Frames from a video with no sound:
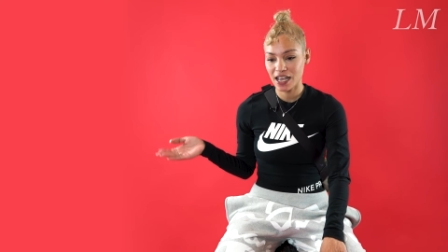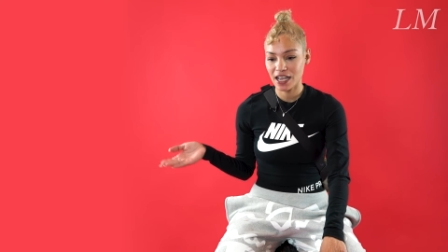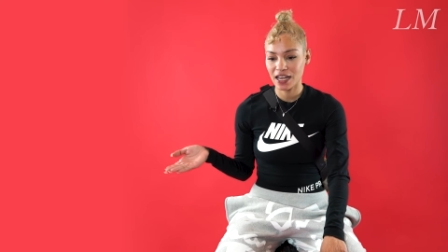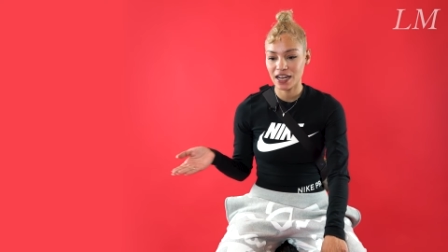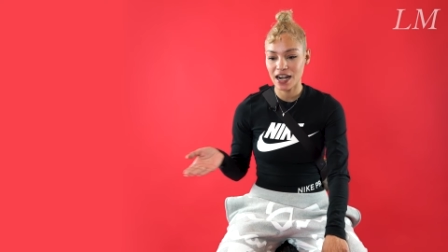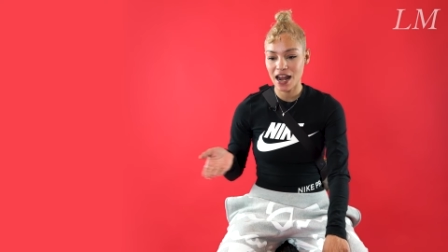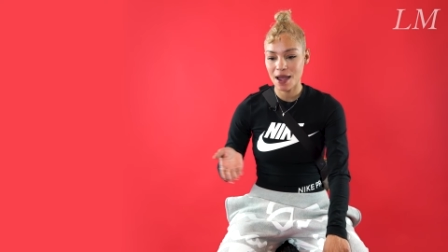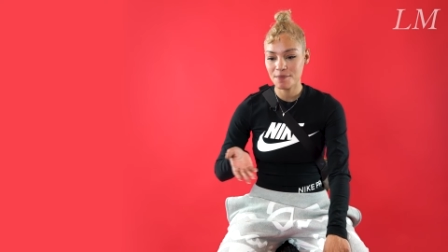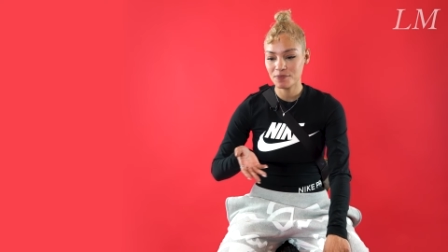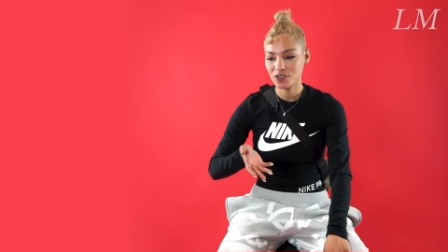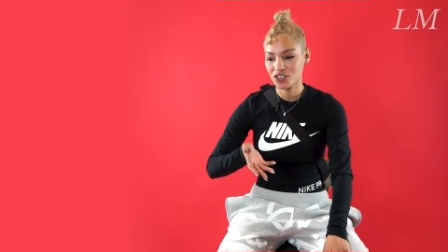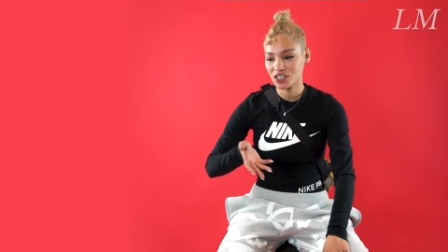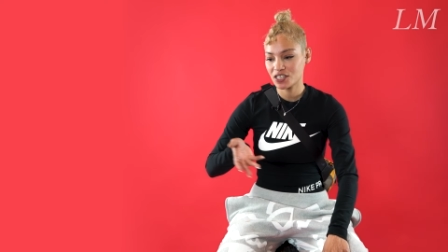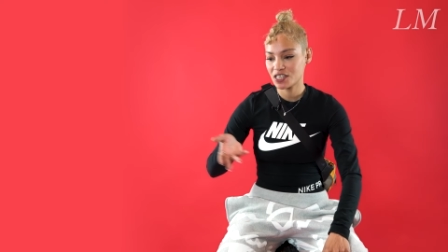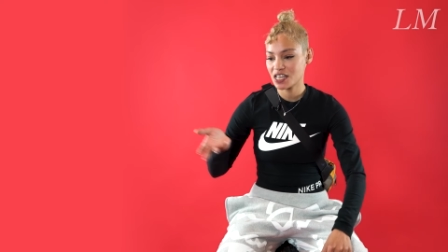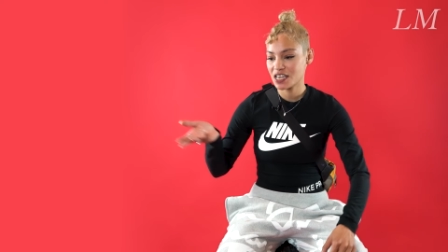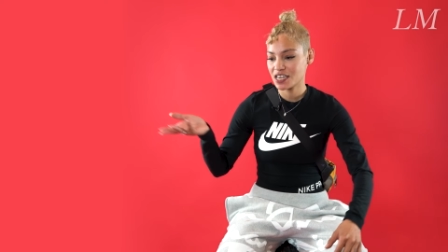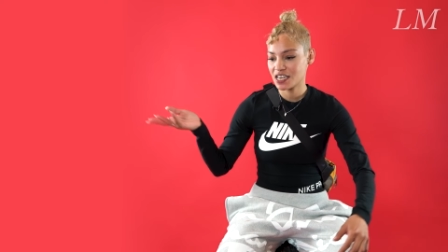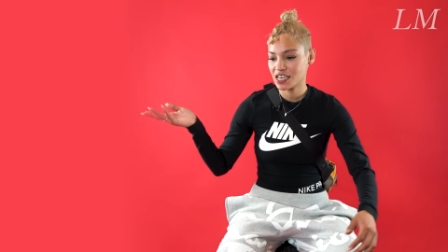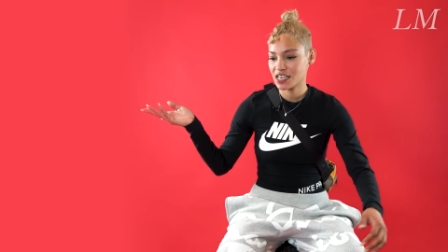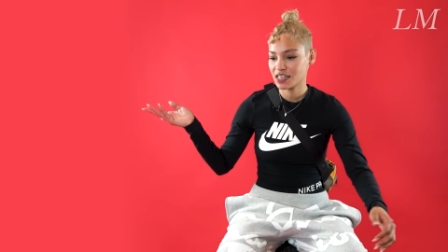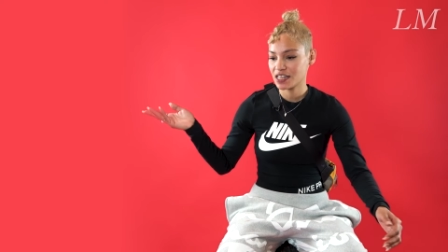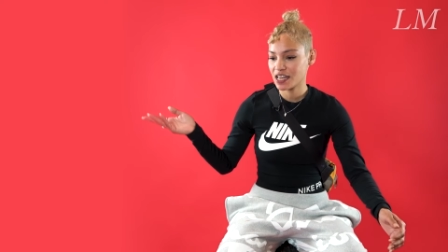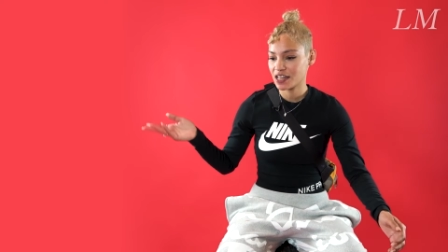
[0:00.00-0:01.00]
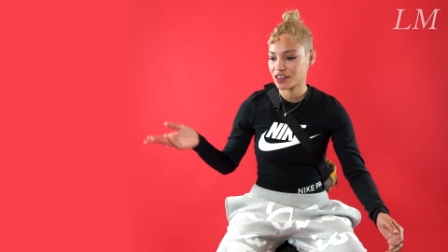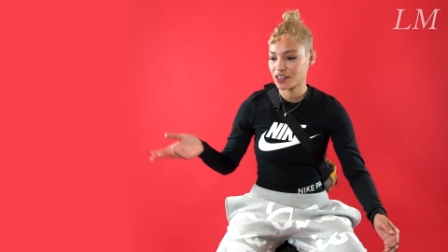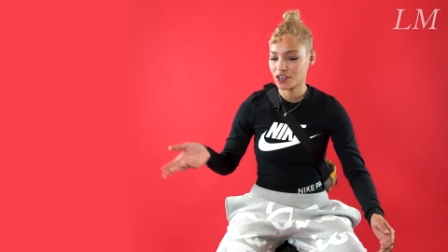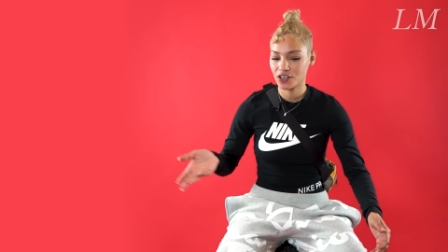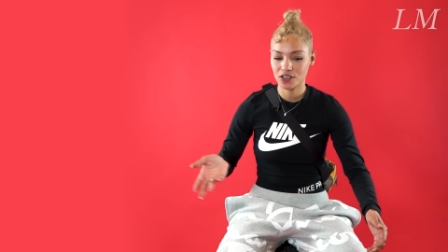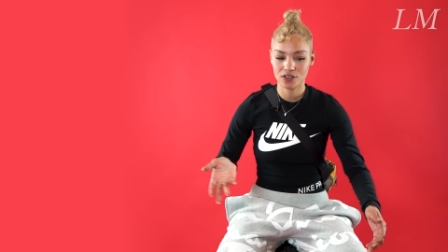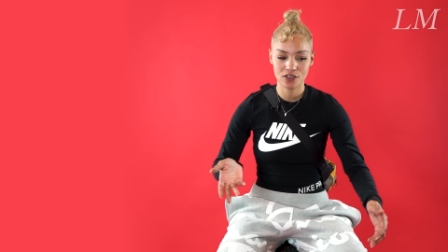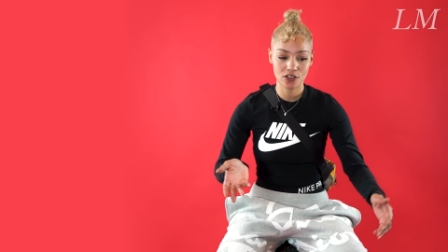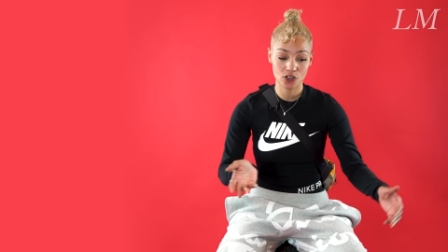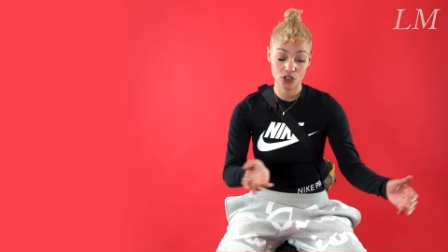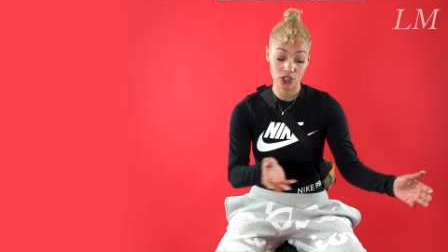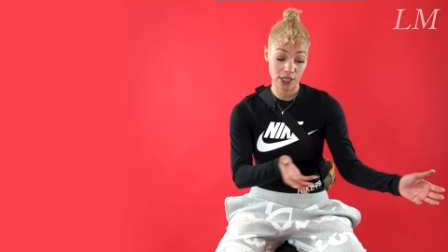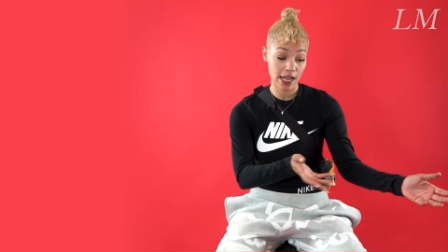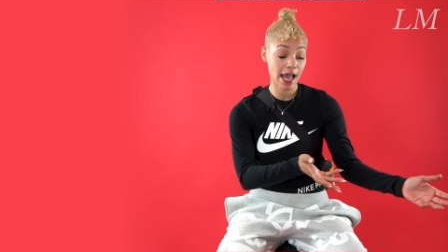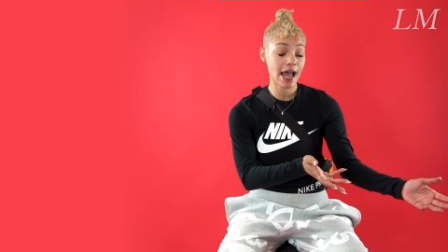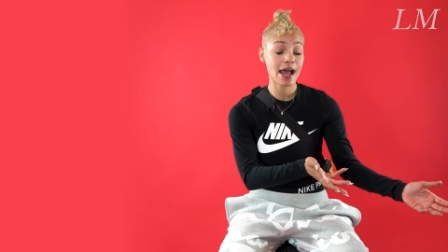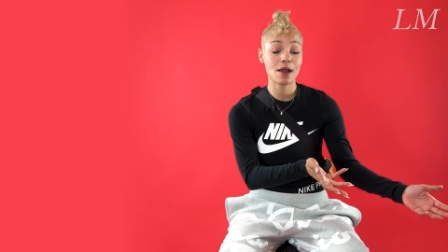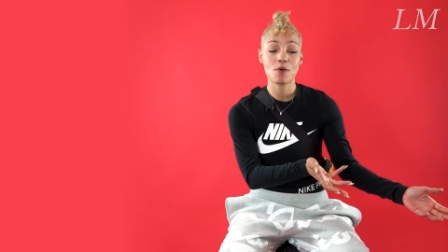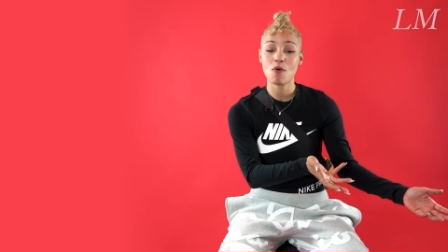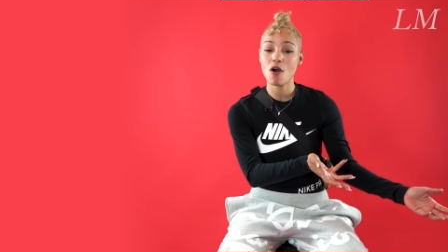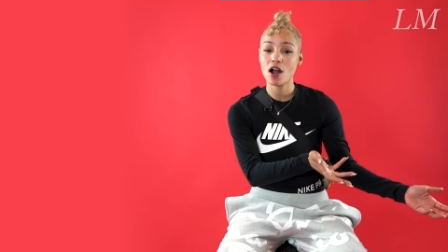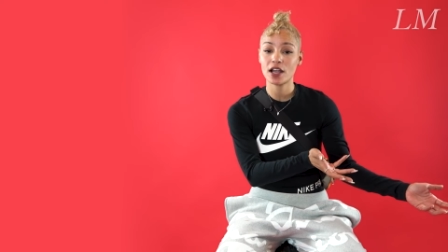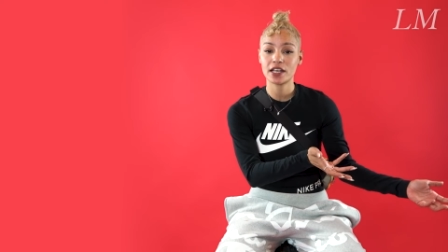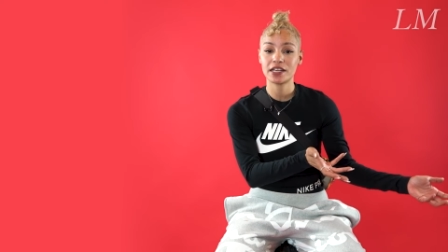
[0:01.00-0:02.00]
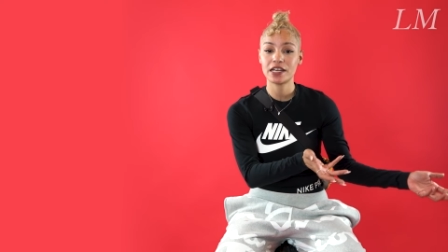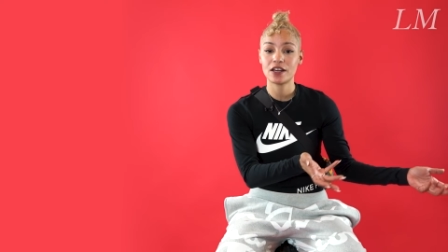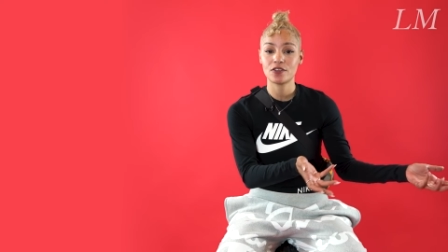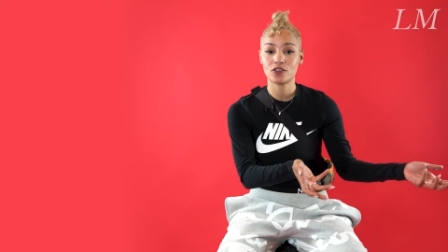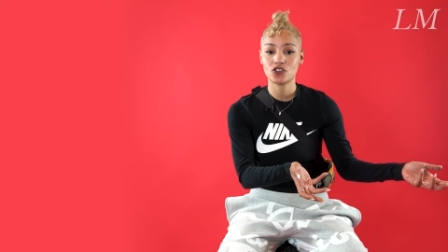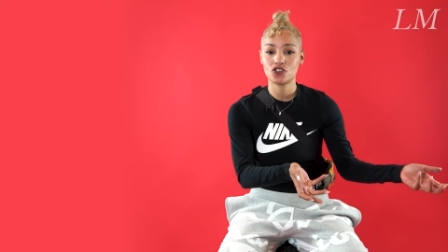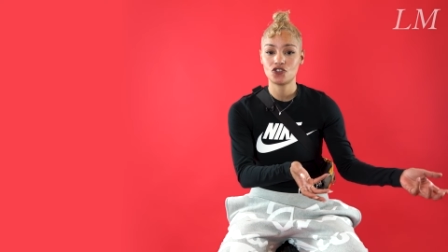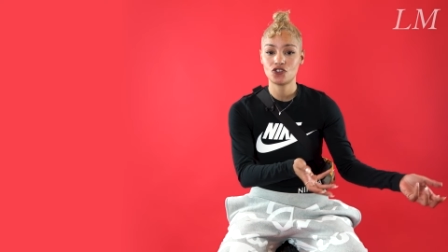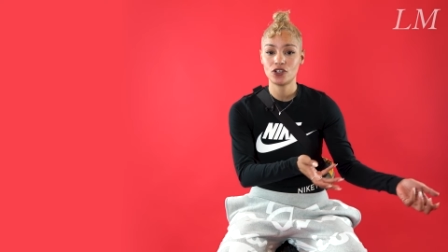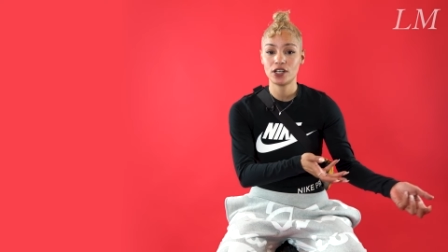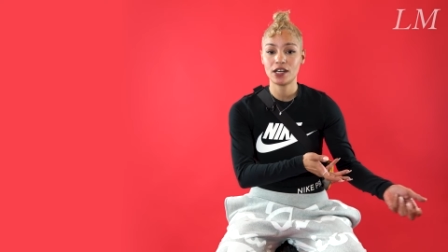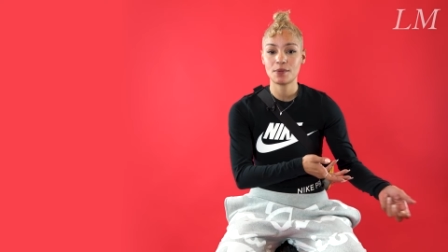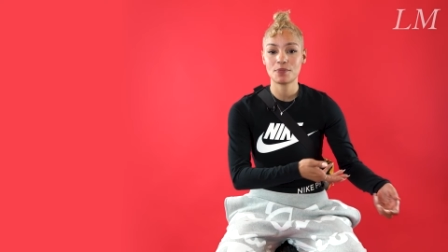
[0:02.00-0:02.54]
and I'm just thinking that there, there's a guy walking down the street,